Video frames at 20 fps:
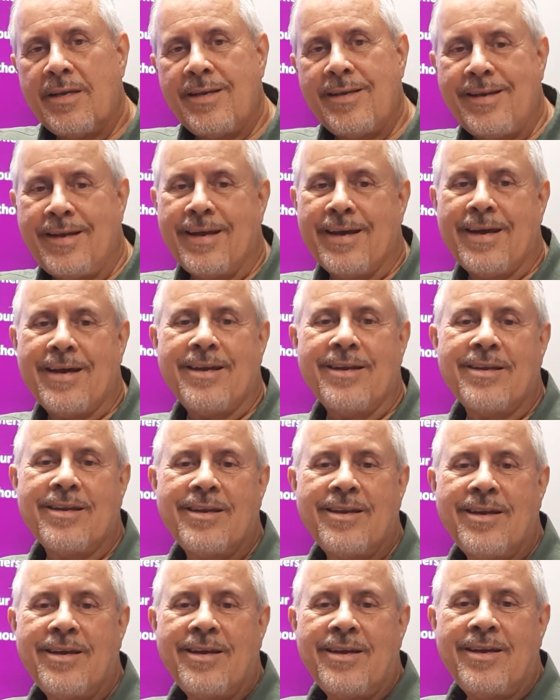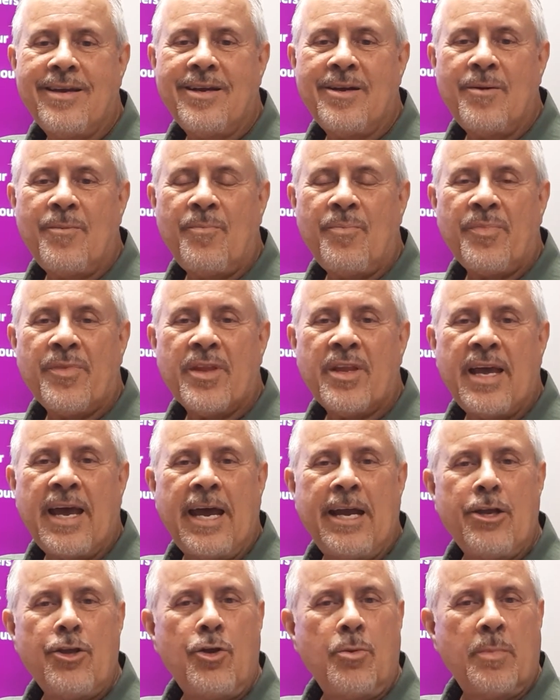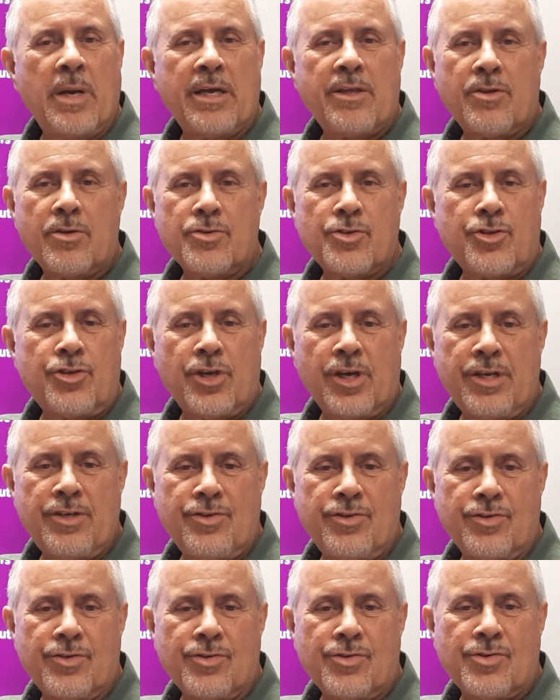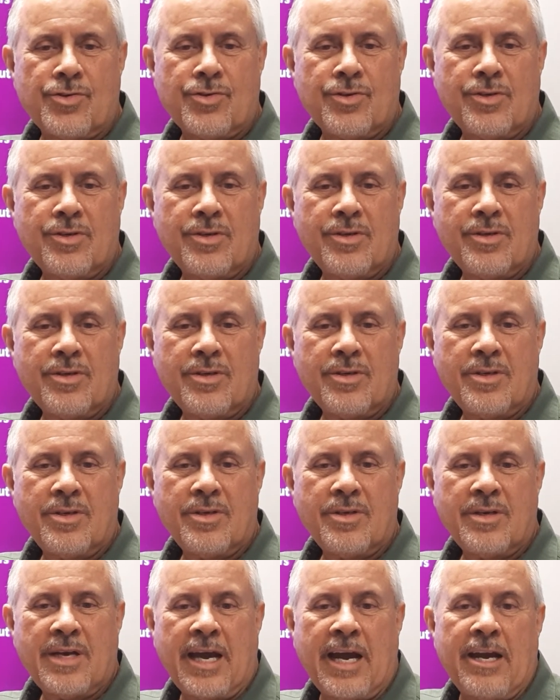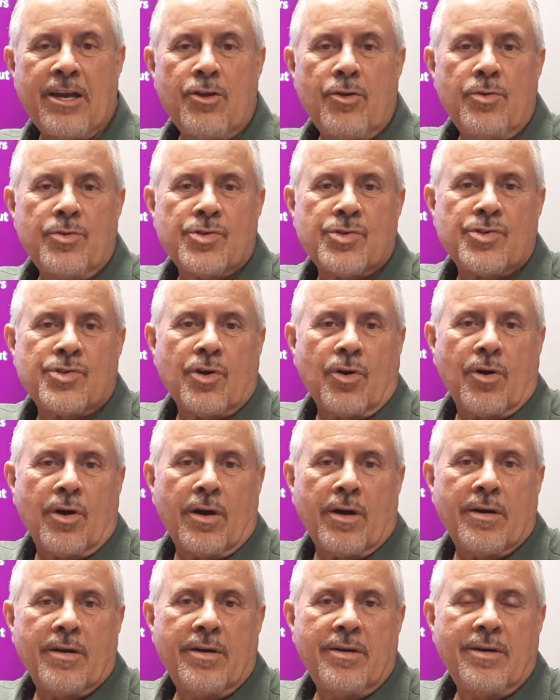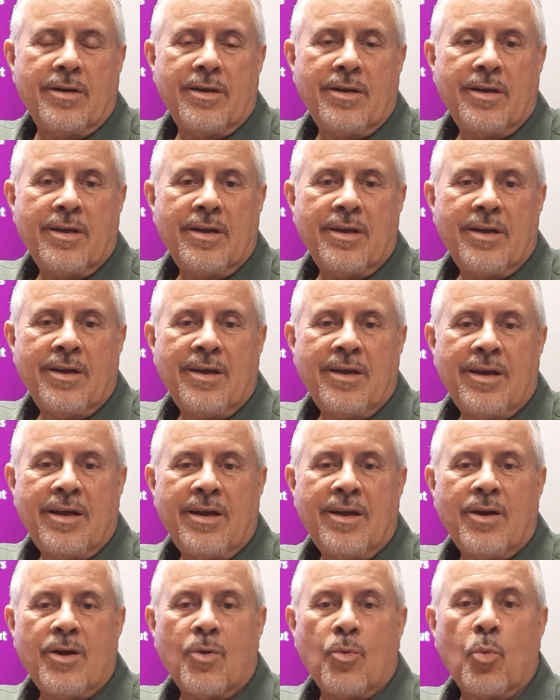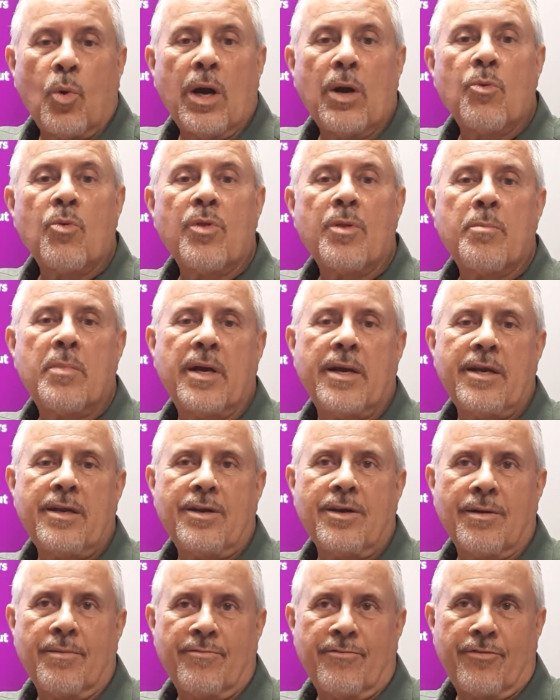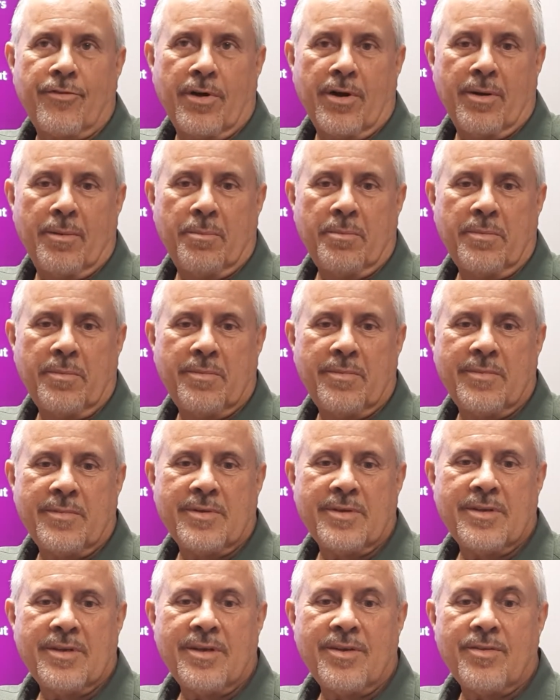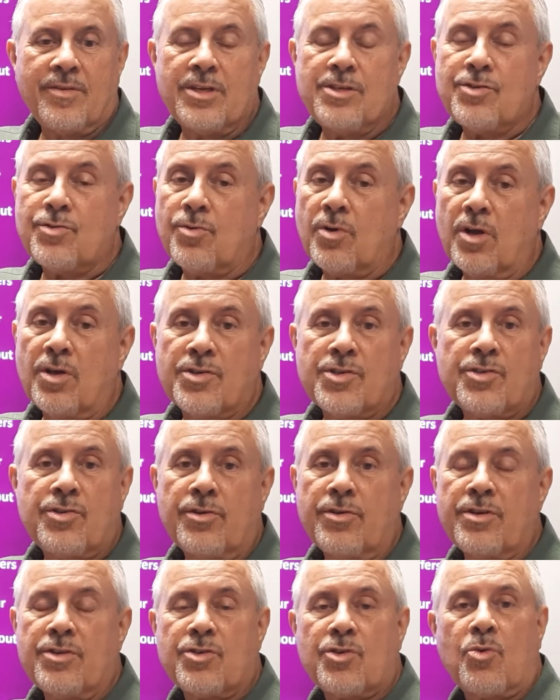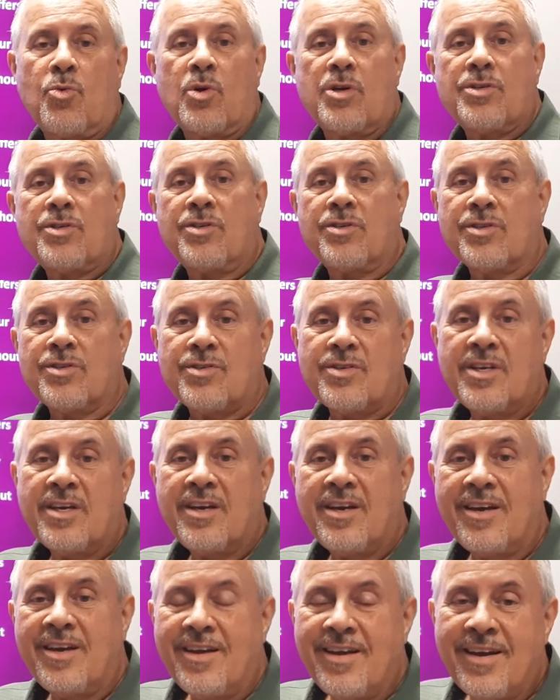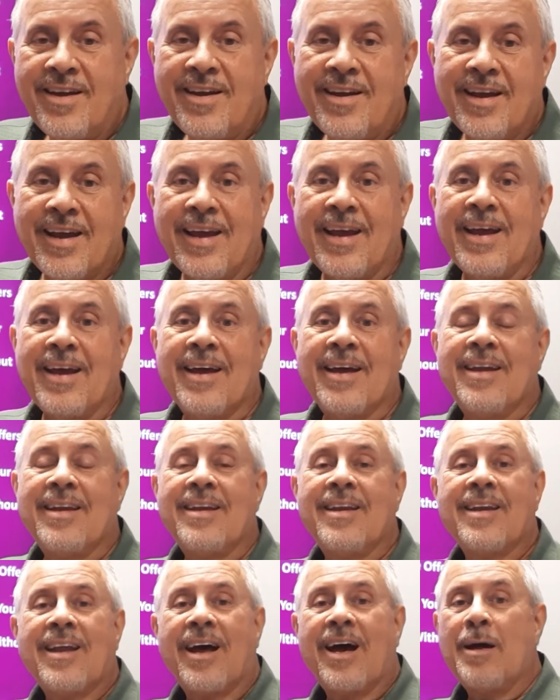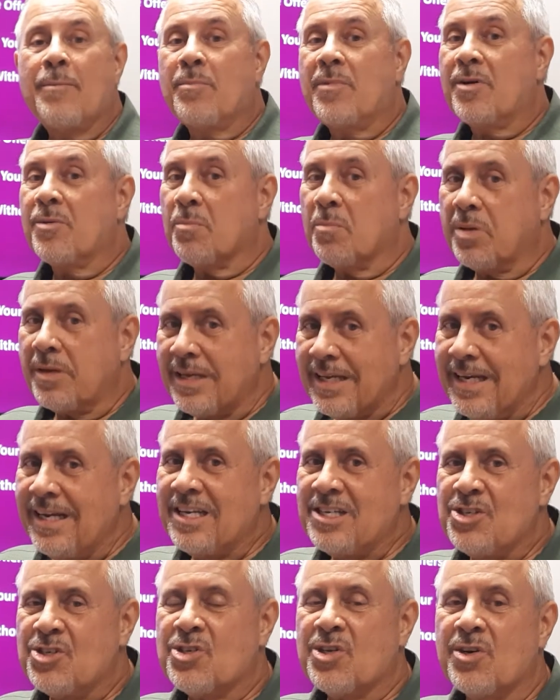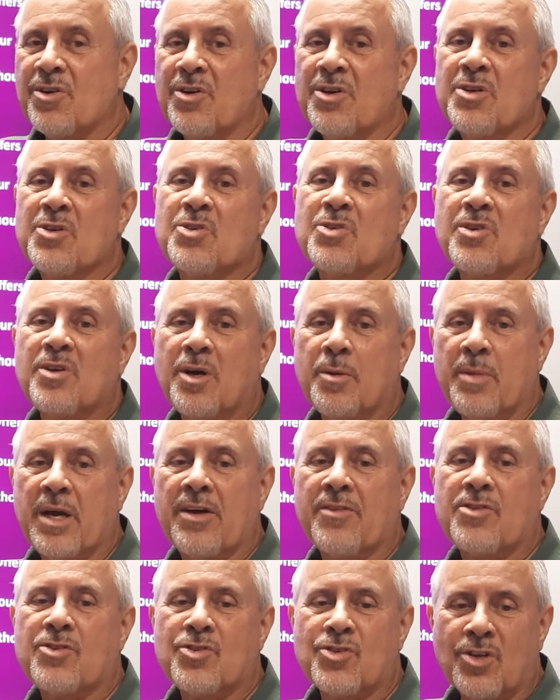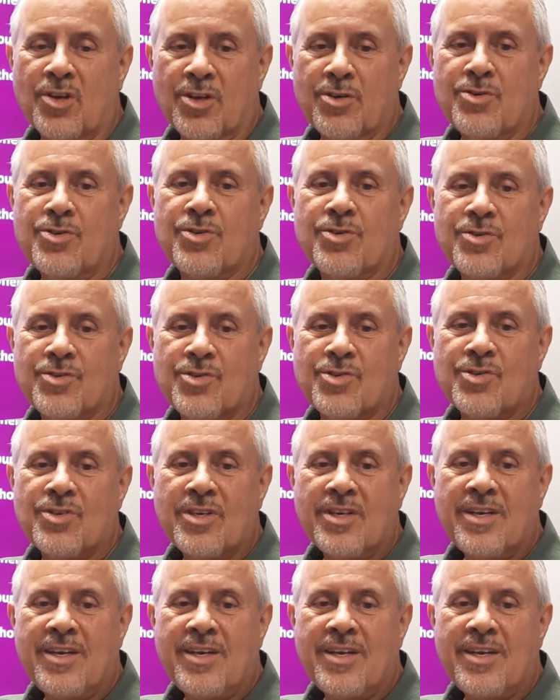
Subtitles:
yet. How do you make those changes? How do you start? Where will the money come from? These are all serious questions, and I'm completely serious about the solutions.